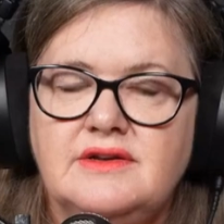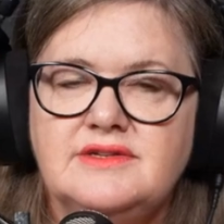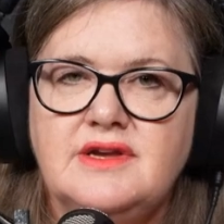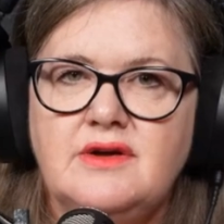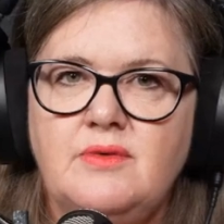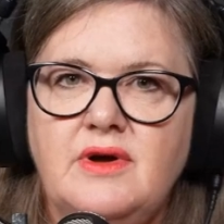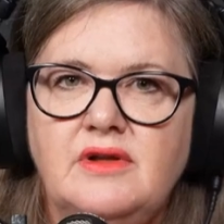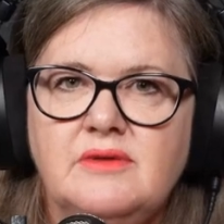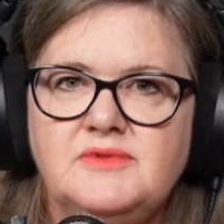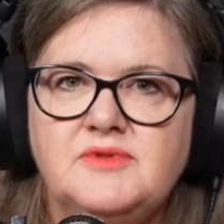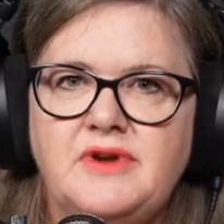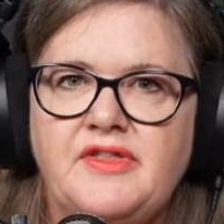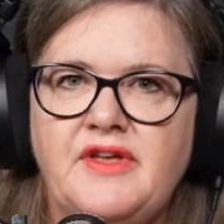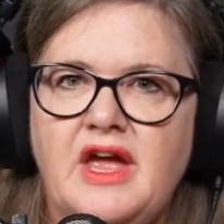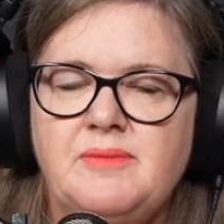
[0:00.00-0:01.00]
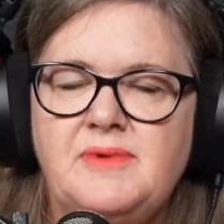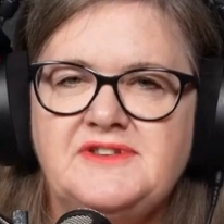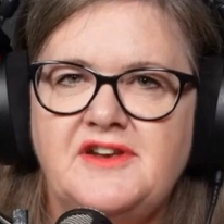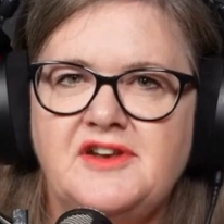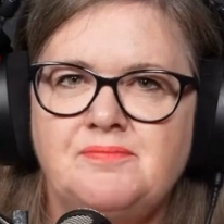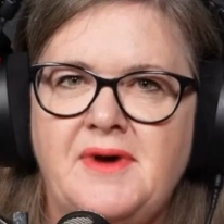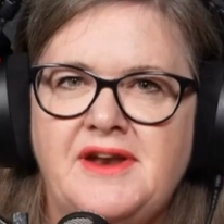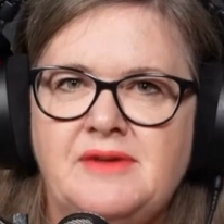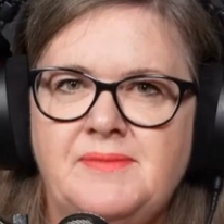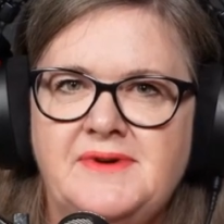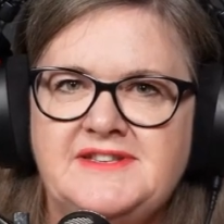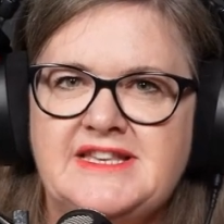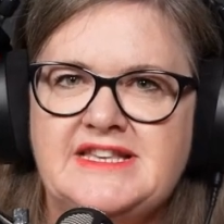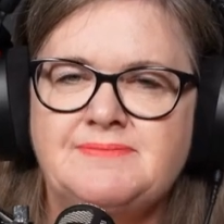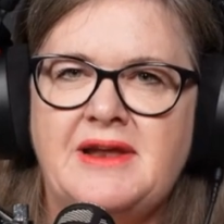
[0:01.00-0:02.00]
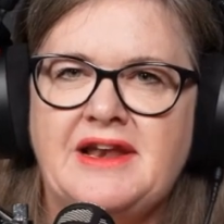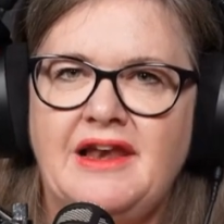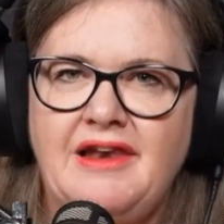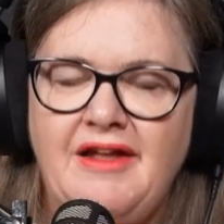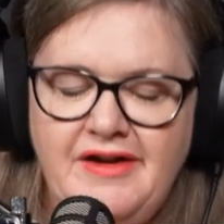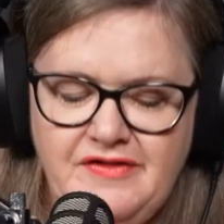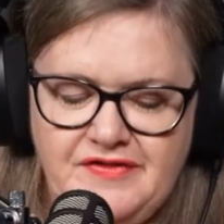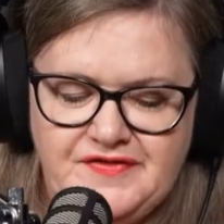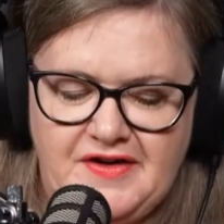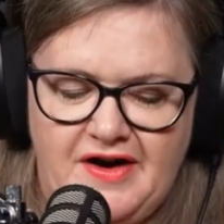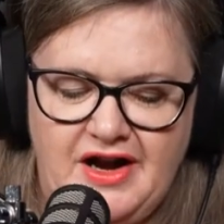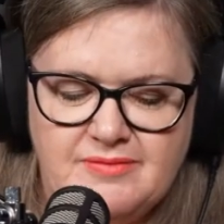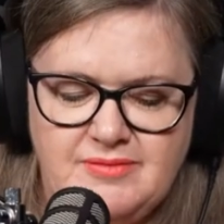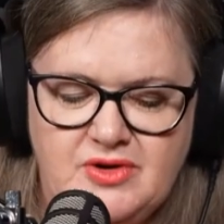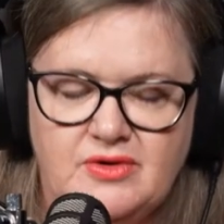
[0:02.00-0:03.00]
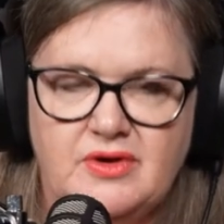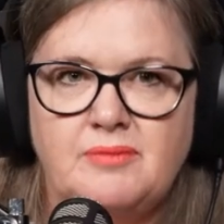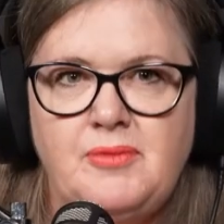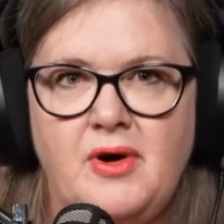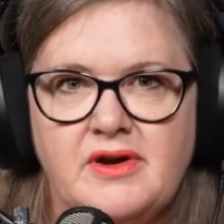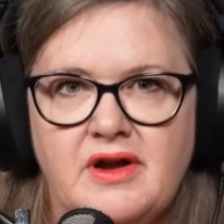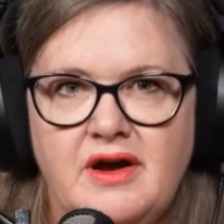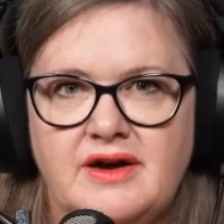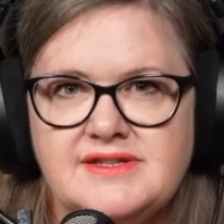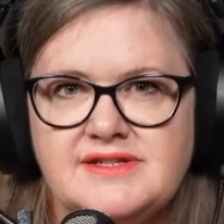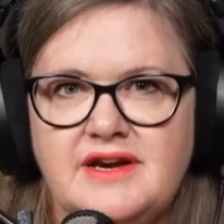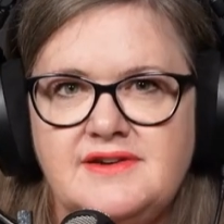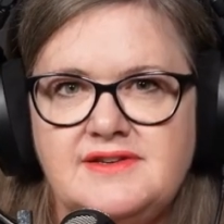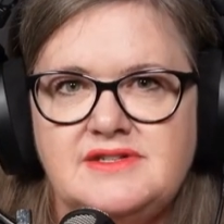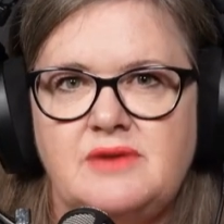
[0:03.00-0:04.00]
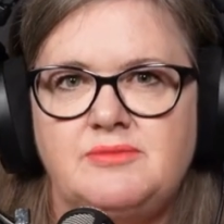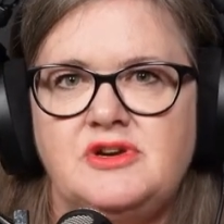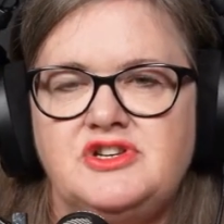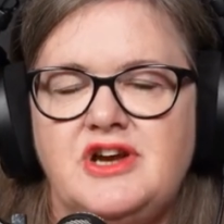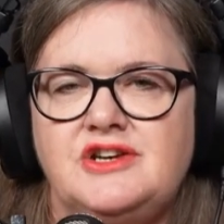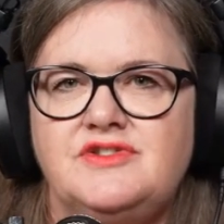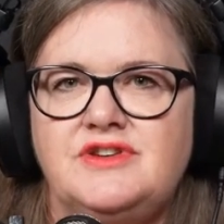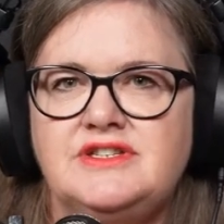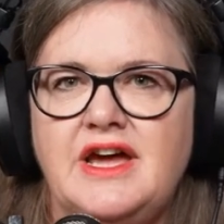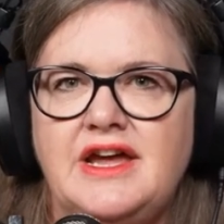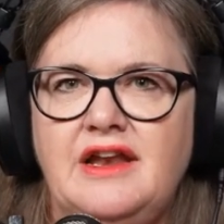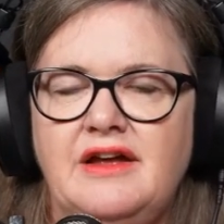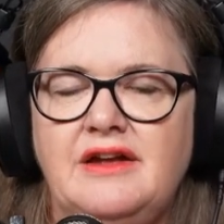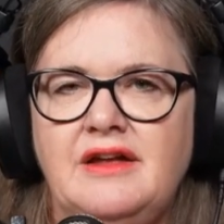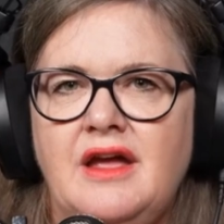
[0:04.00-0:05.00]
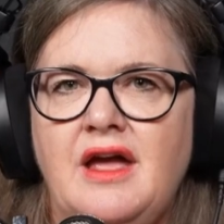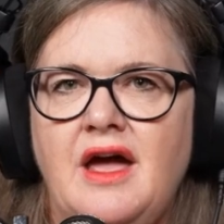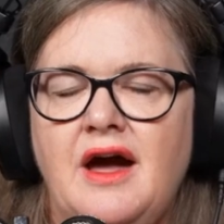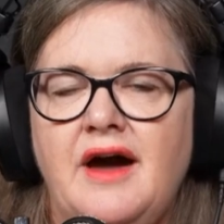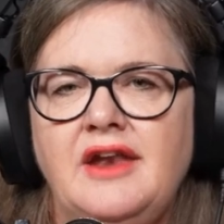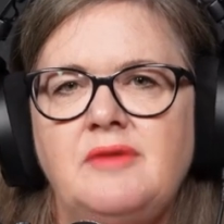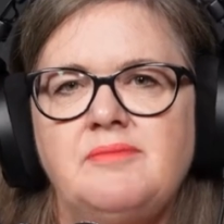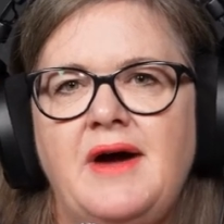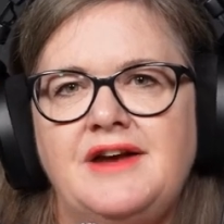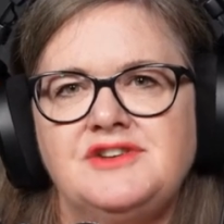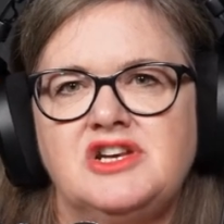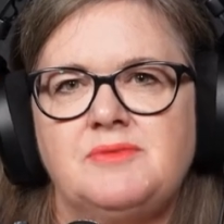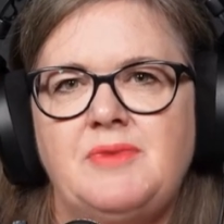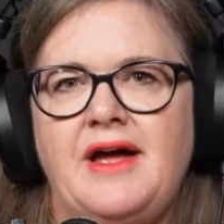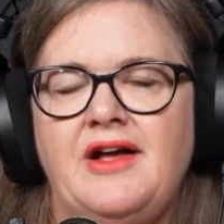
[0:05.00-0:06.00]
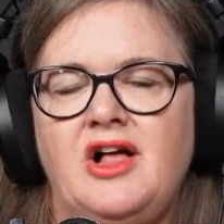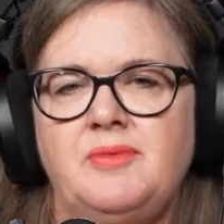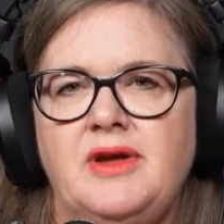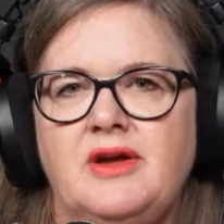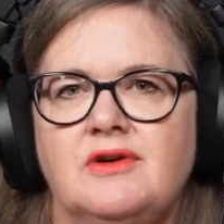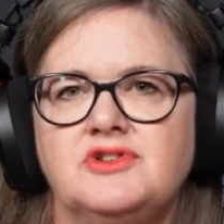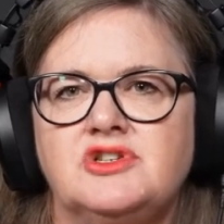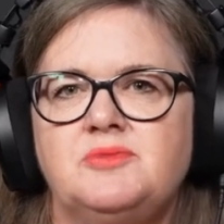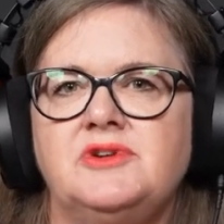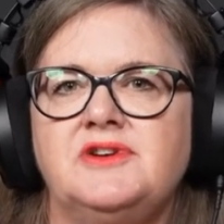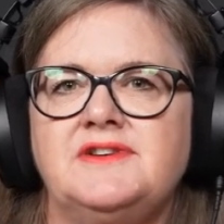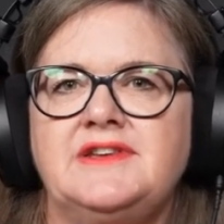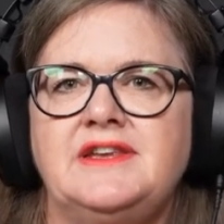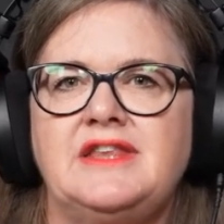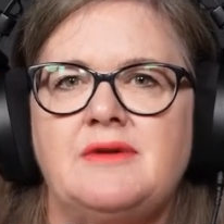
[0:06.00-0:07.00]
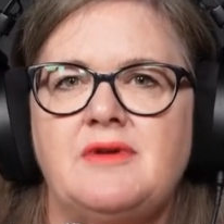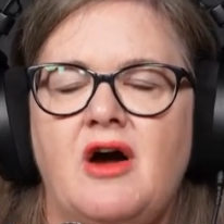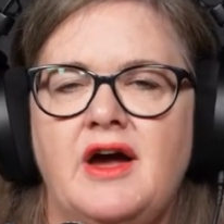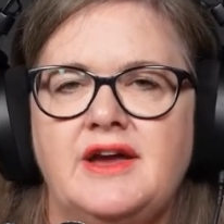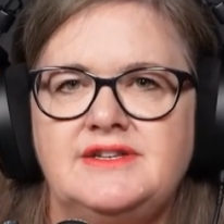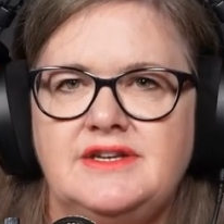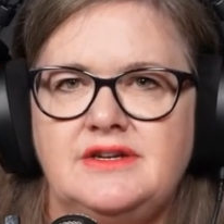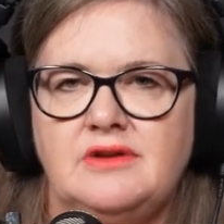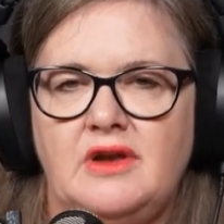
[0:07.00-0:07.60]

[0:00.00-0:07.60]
So, welcome to another episode of Better Business, Better Life. I'm your podcast host, Debra Chantry Taylor, and I'm passionate about helping entrepreneurs lead their ideal